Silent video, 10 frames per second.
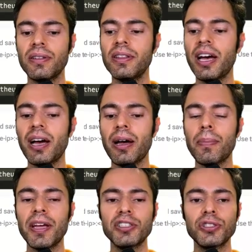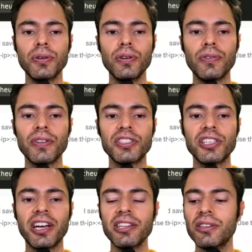the version of the
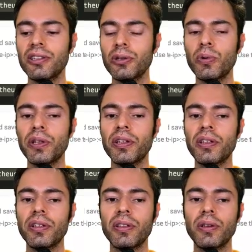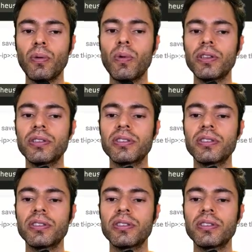chart that we want.